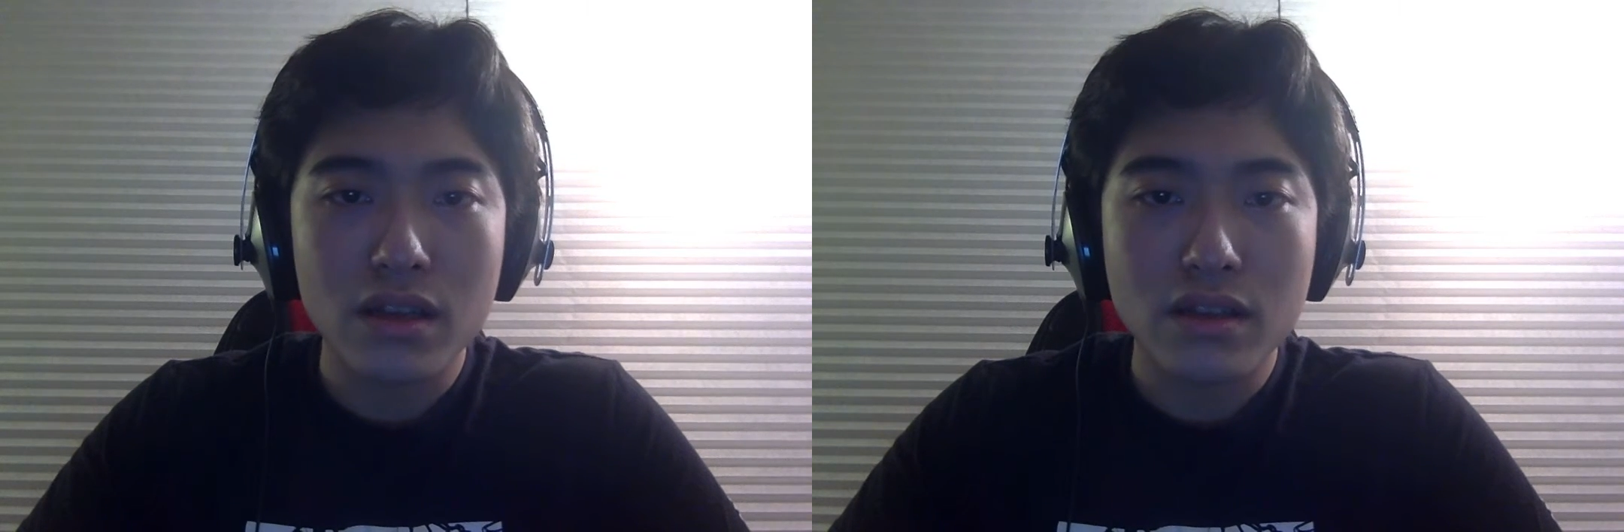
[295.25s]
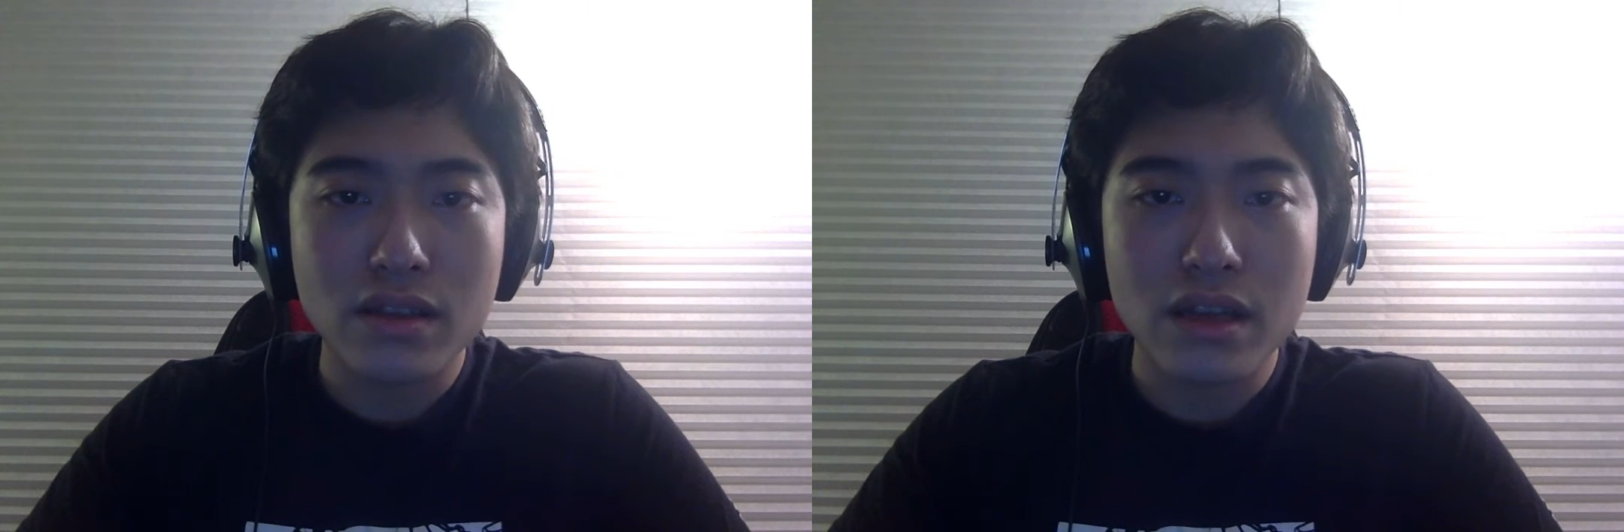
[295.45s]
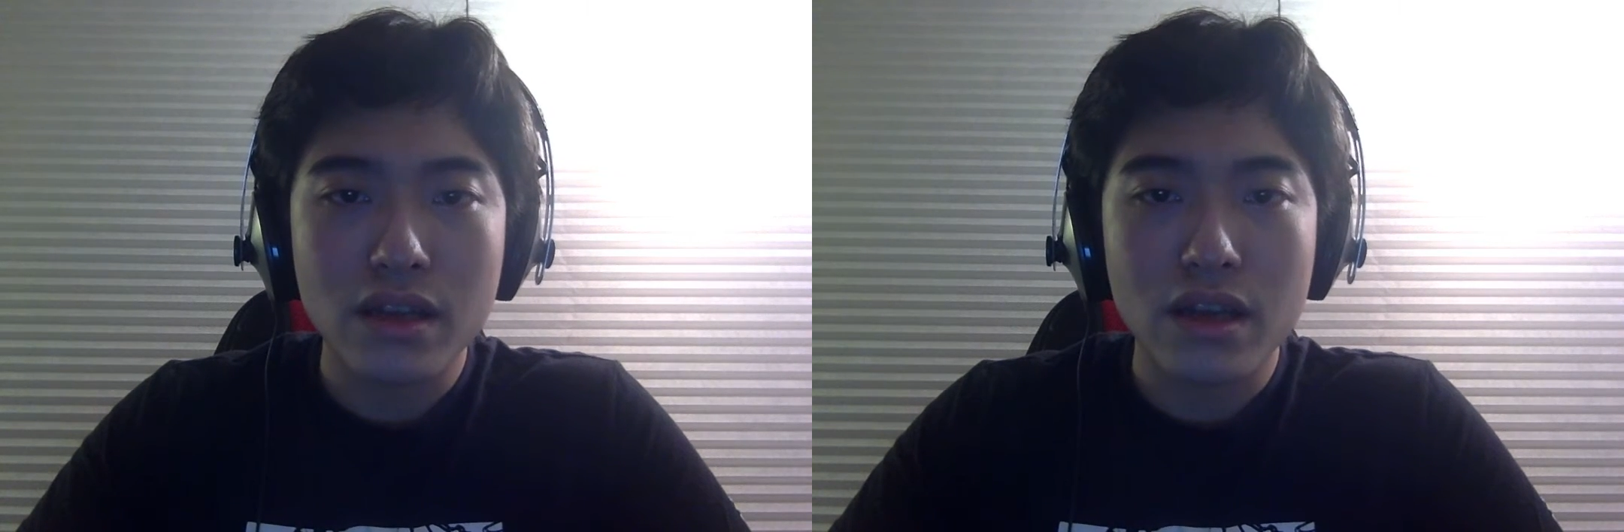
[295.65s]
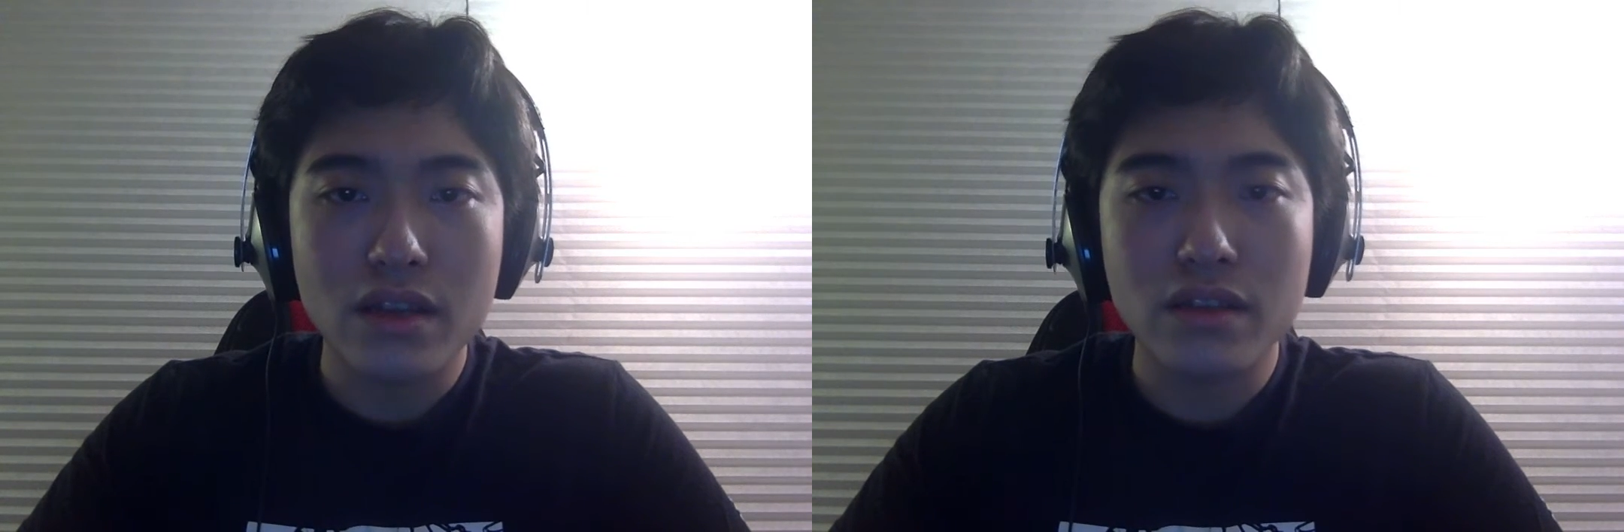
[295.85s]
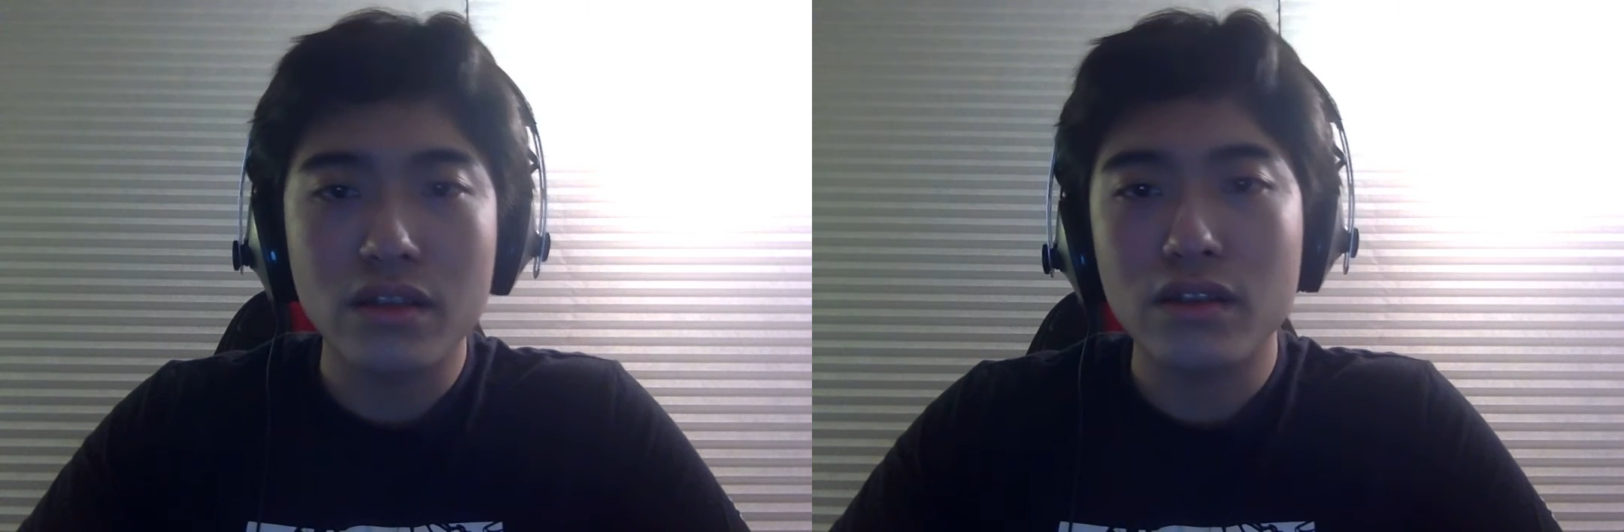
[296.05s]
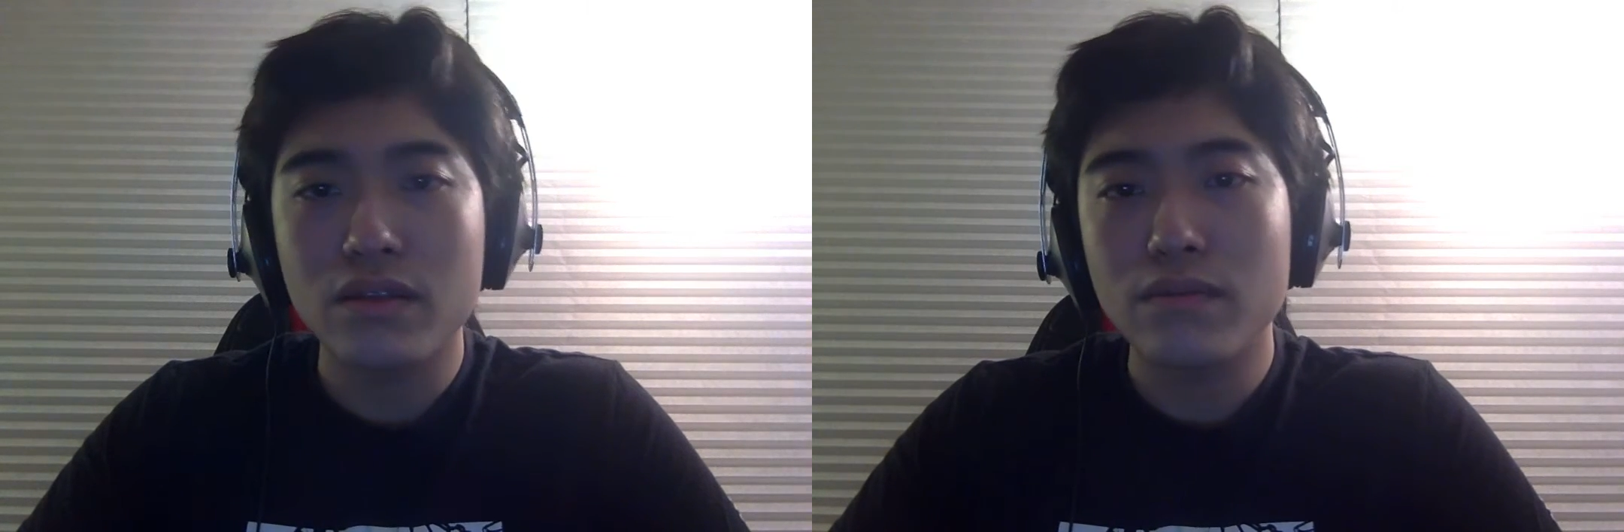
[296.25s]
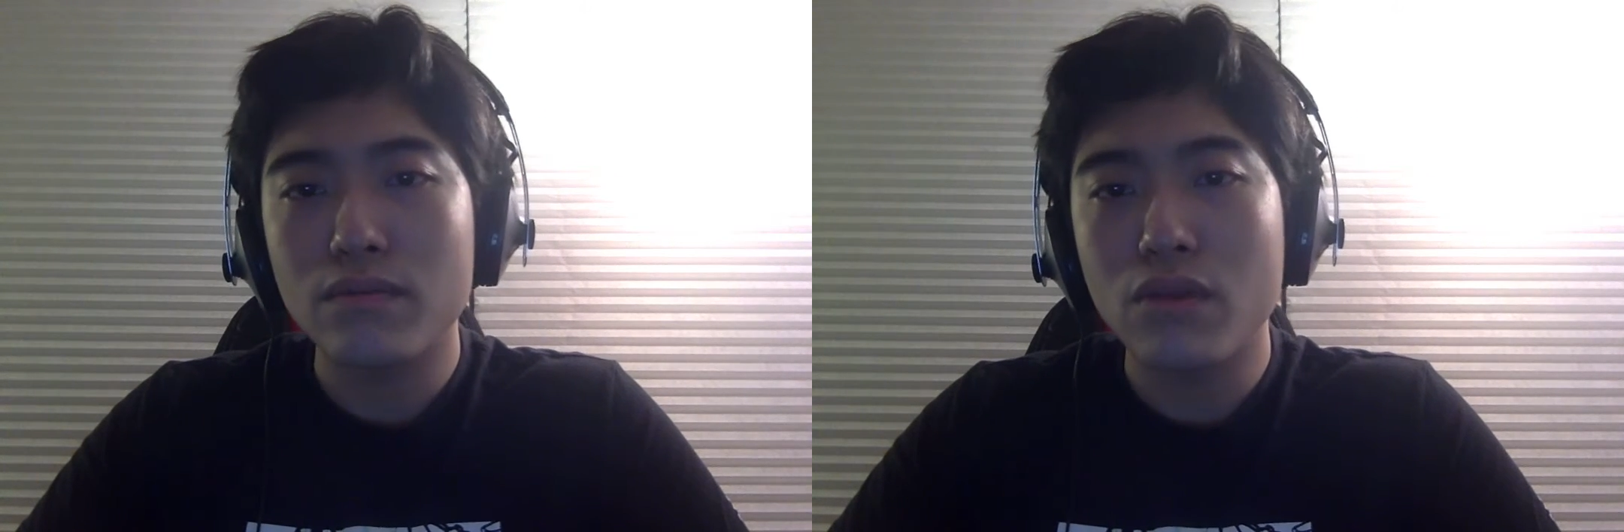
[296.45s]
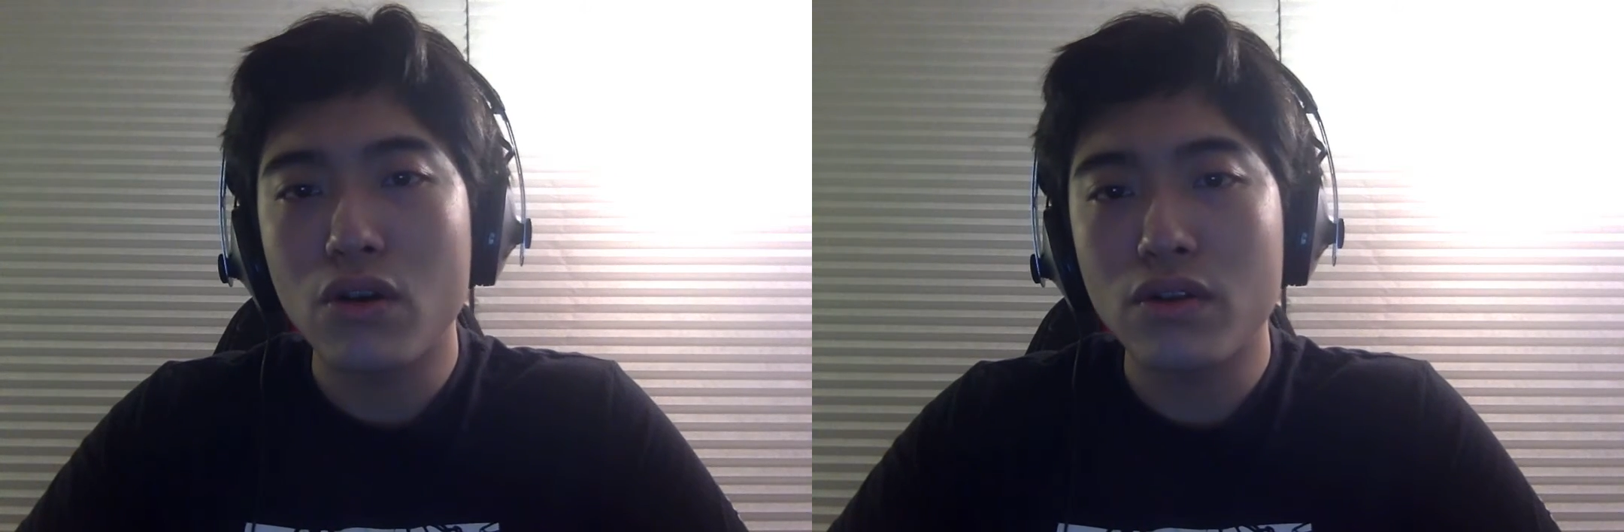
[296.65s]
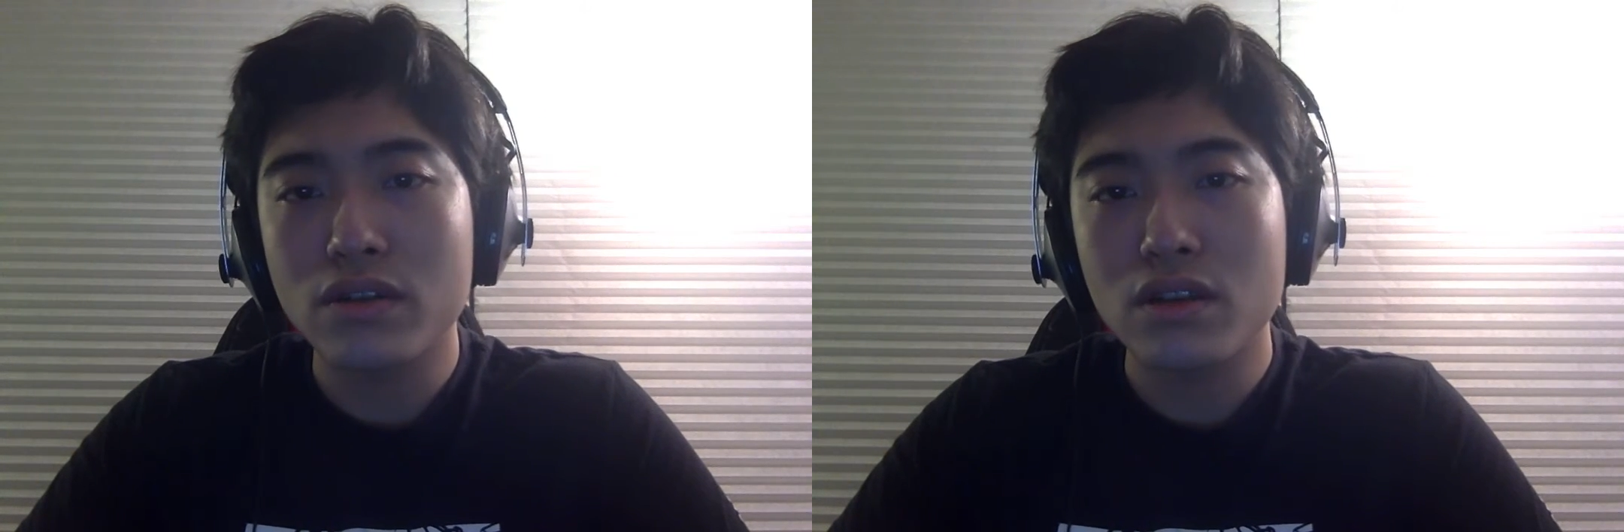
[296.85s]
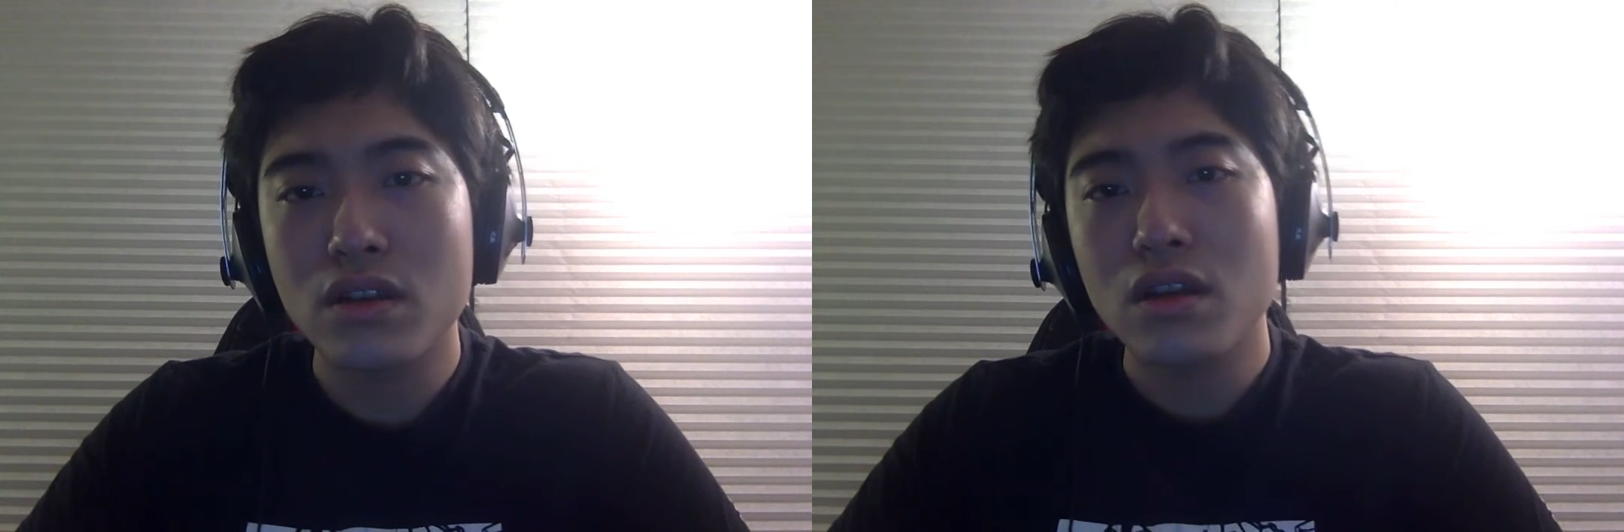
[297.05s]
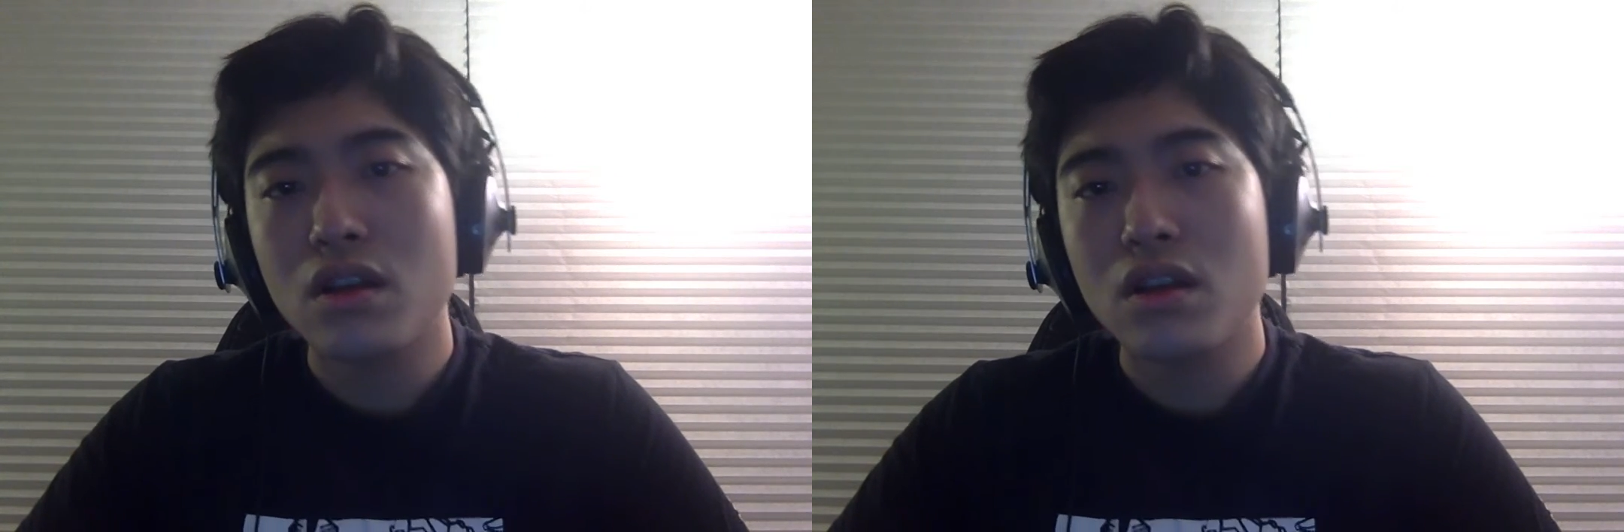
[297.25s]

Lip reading: that are the most